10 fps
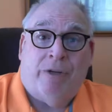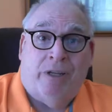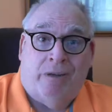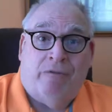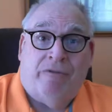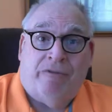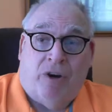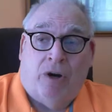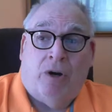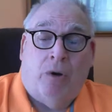in
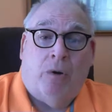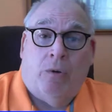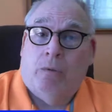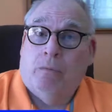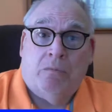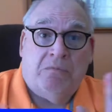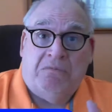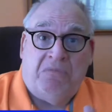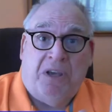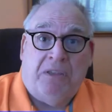Fargo.
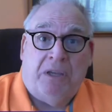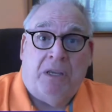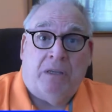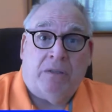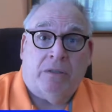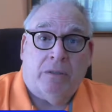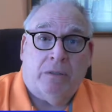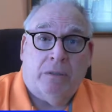Nothing else.